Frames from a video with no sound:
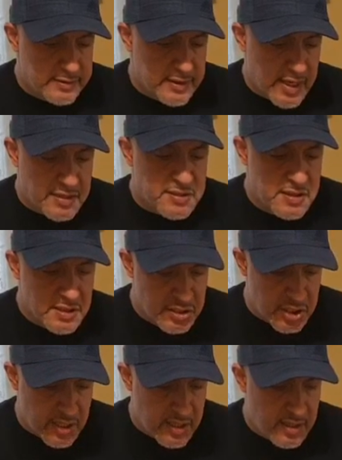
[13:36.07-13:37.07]

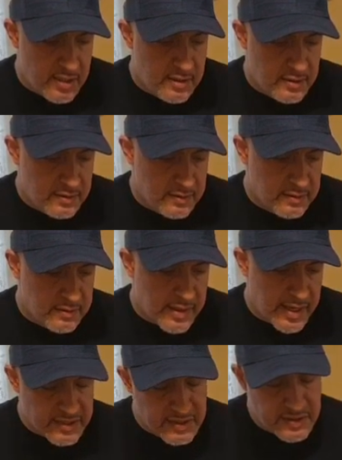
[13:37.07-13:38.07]
XDJ
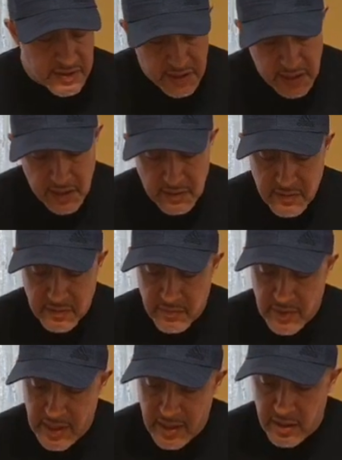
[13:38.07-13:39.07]
XZ, to
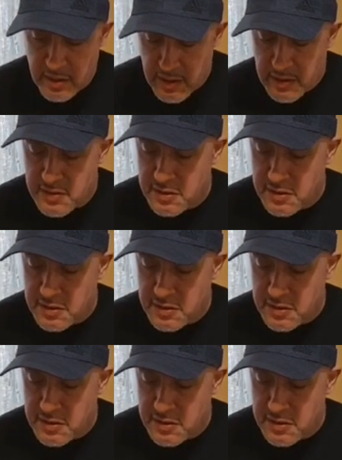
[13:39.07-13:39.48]
me, it's a